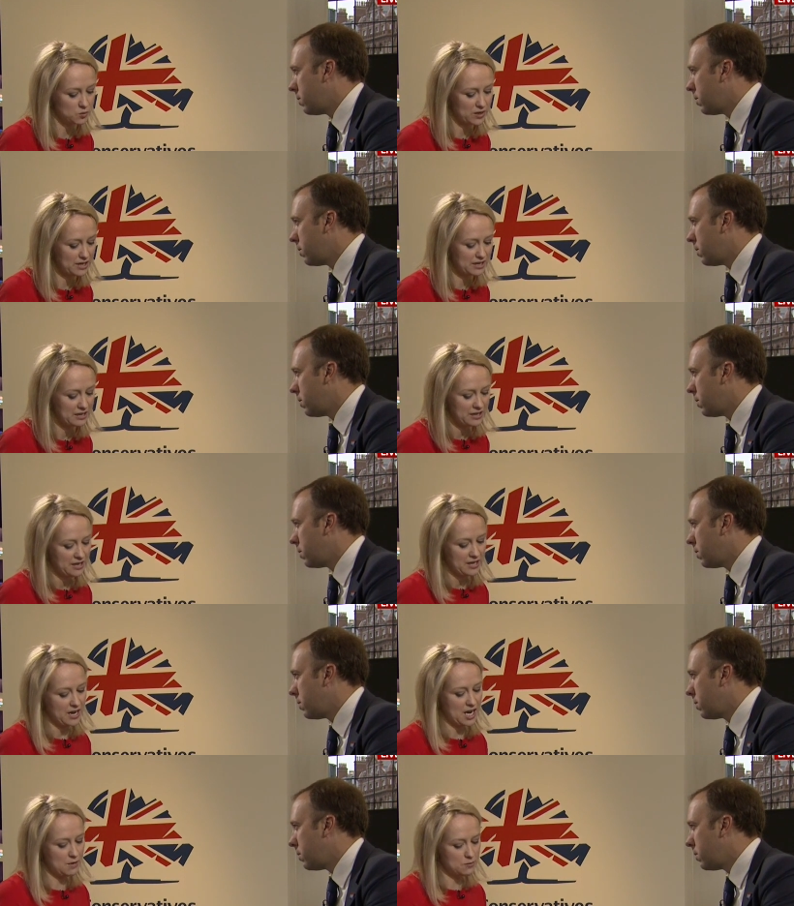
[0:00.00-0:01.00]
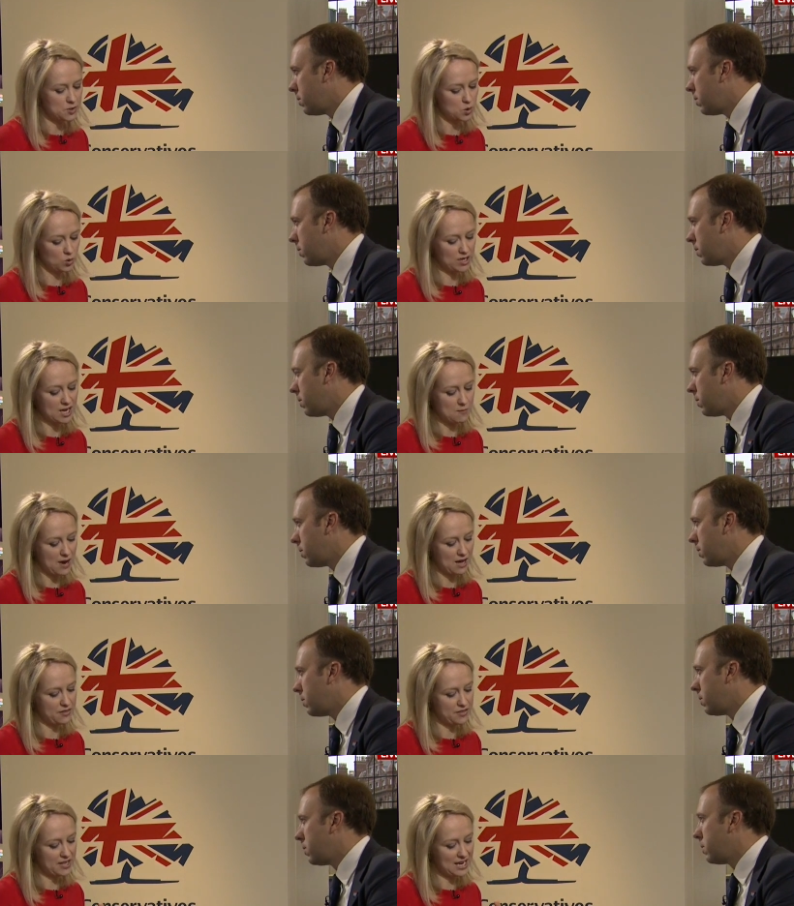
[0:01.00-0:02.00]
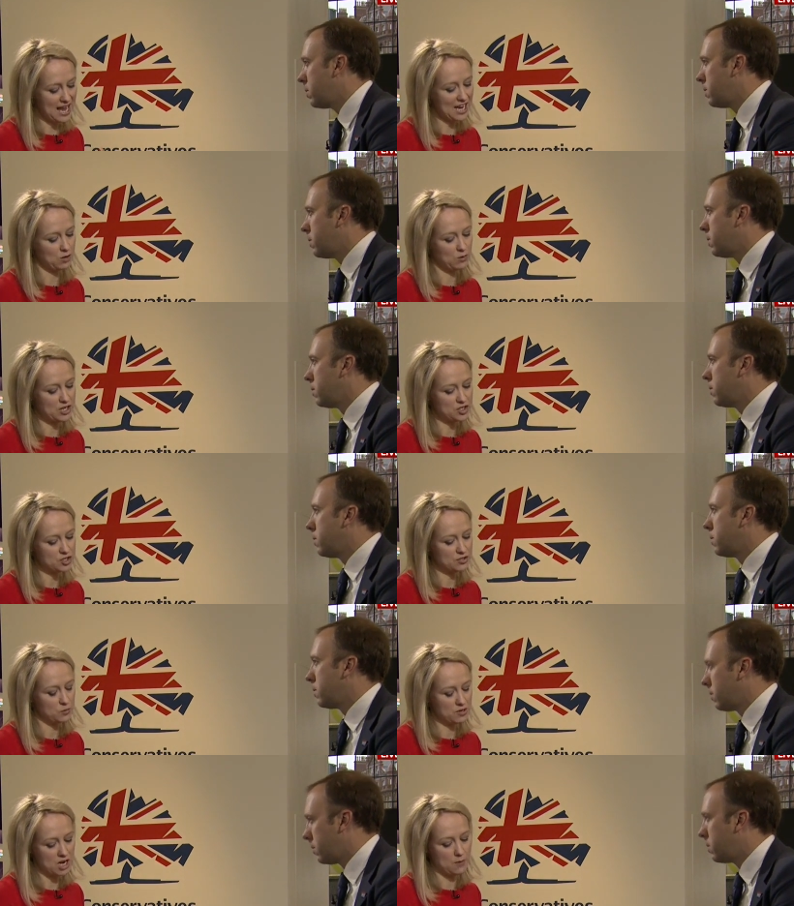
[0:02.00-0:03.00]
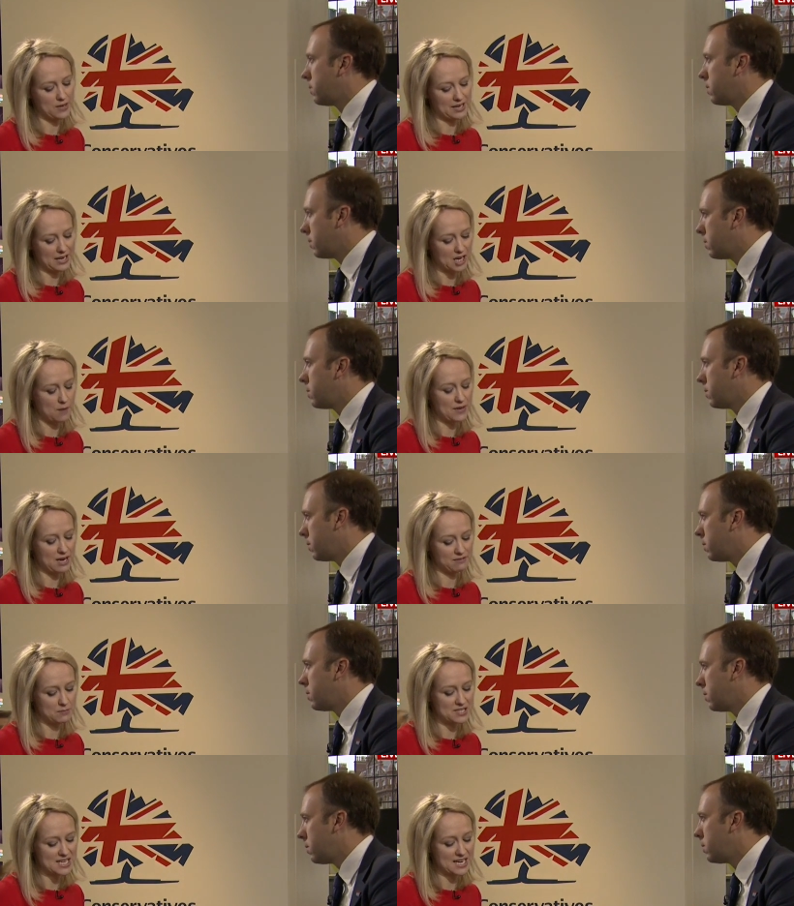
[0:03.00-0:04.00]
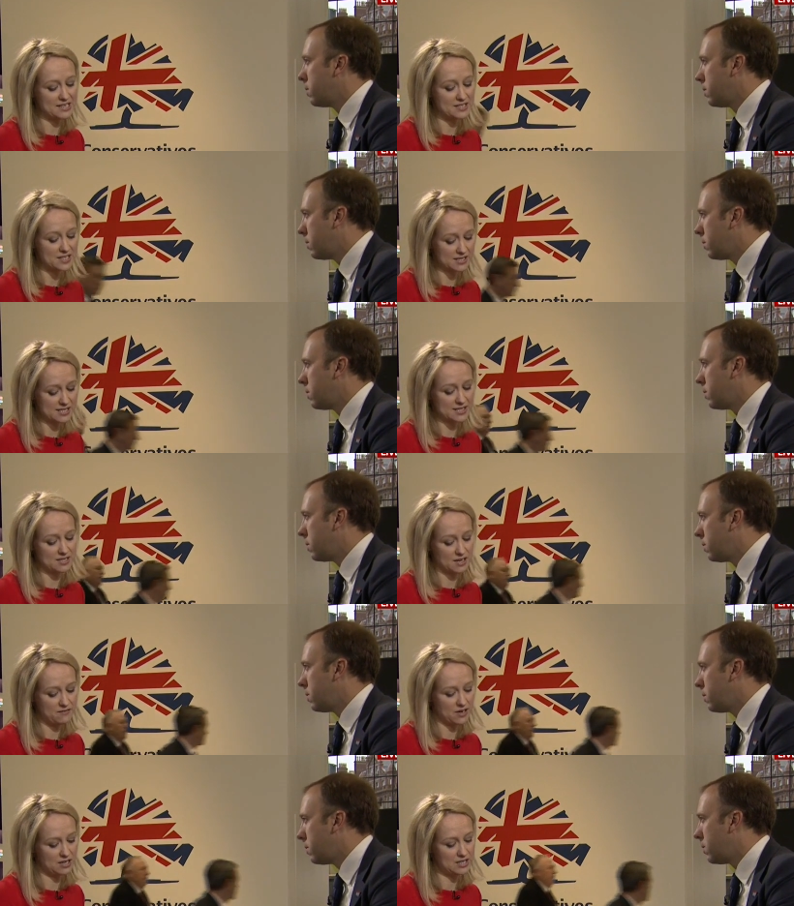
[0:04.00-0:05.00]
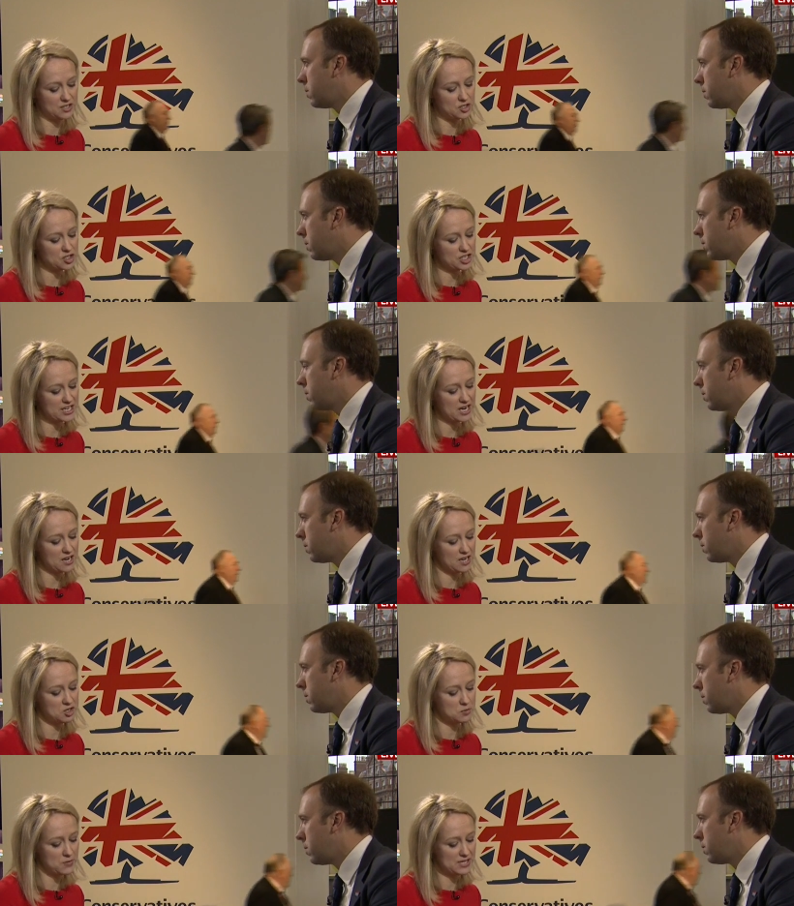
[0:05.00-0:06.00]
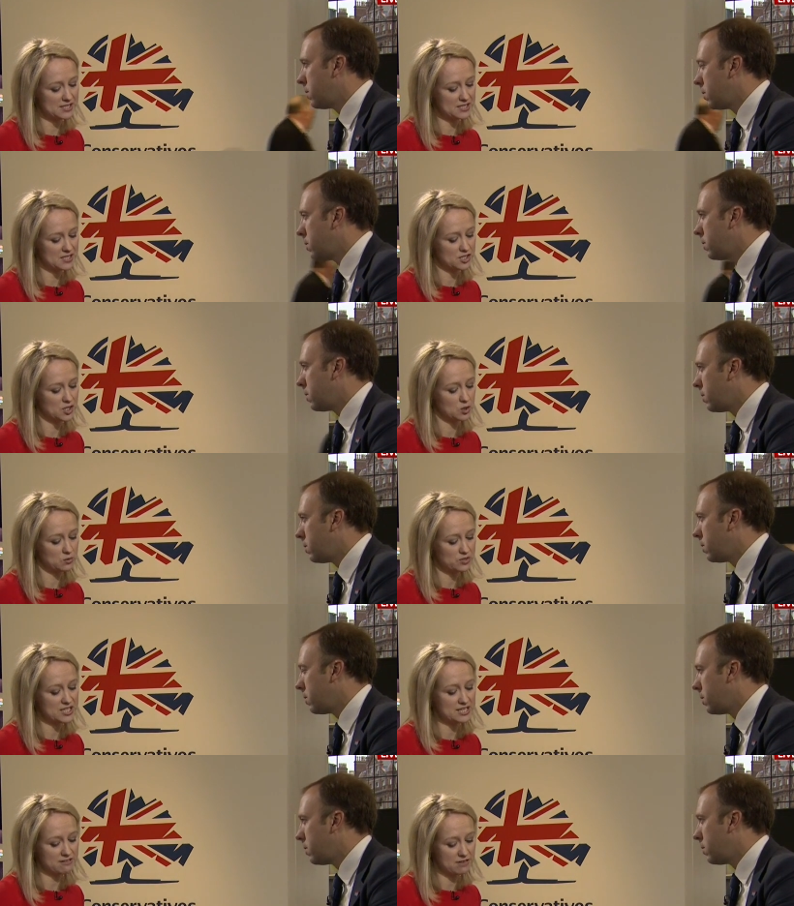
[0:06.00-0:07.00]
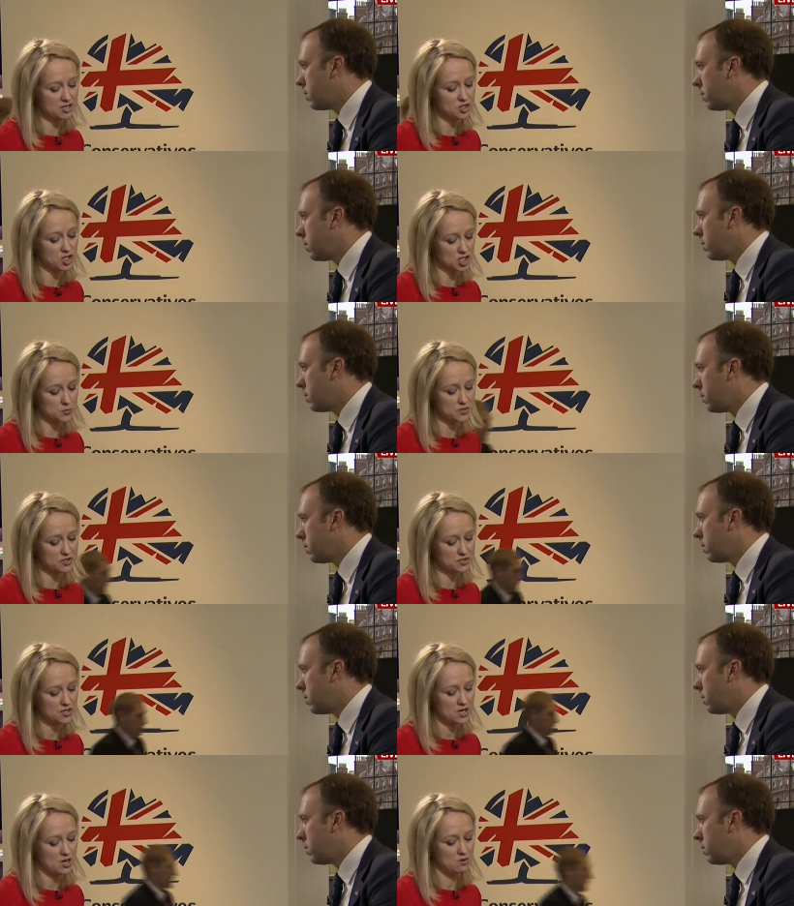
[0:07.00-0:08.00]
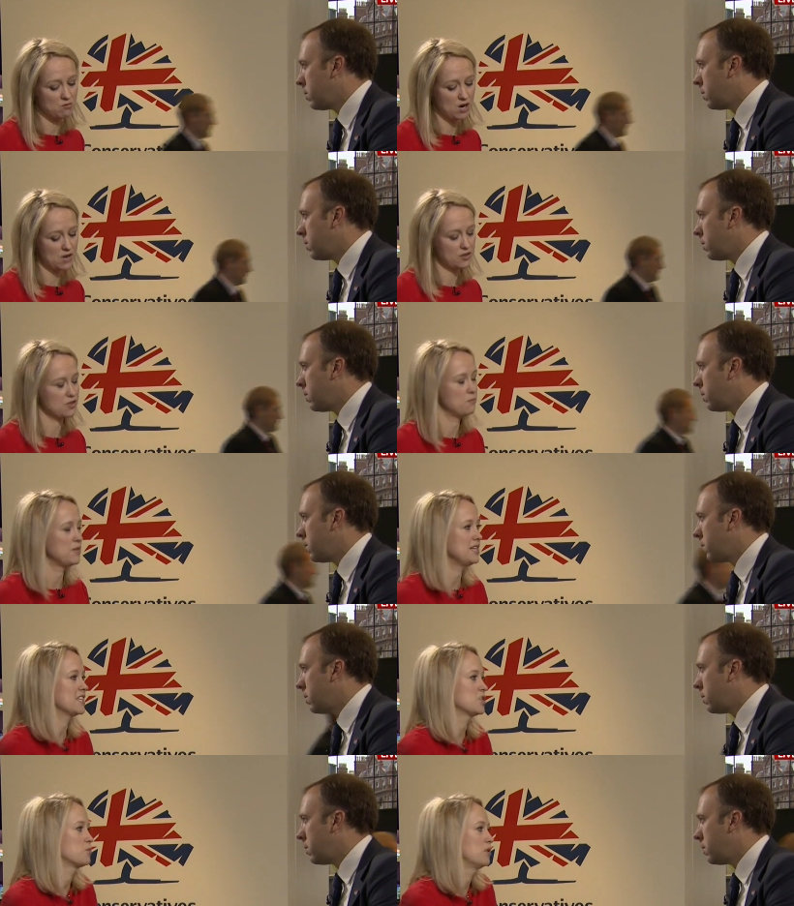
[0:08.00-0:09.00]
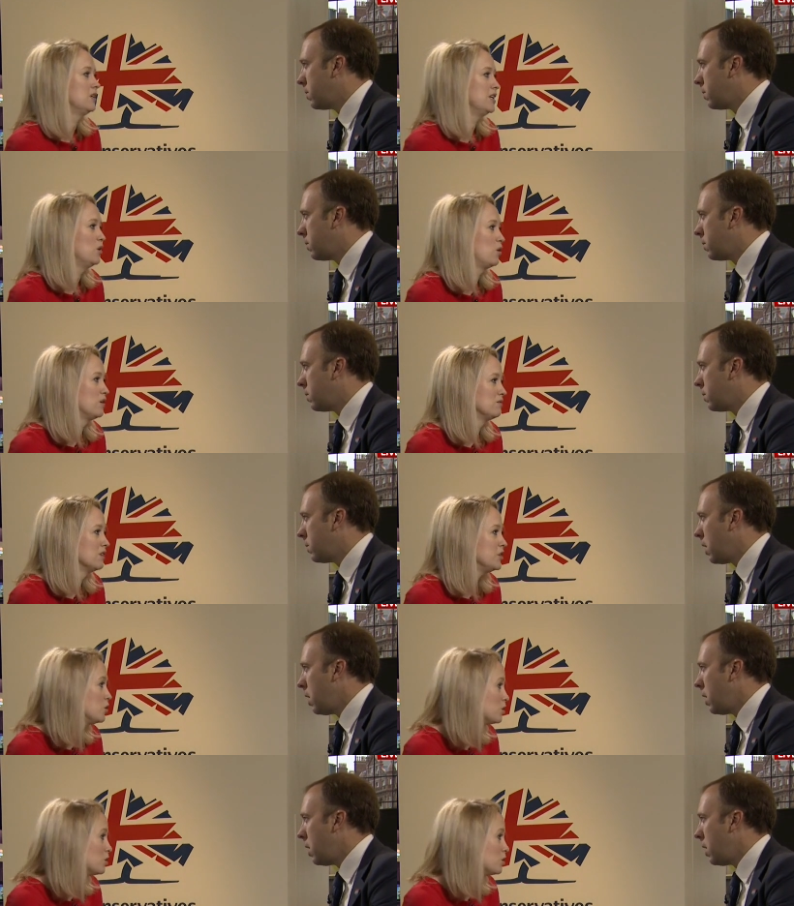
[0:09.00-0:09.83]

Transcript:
Speaker 1: week, um, talking about the language that we're coming, coming out of number 10 does incite violence. She urged ministers to consider their own judgments rather than be desperately loyal. Are you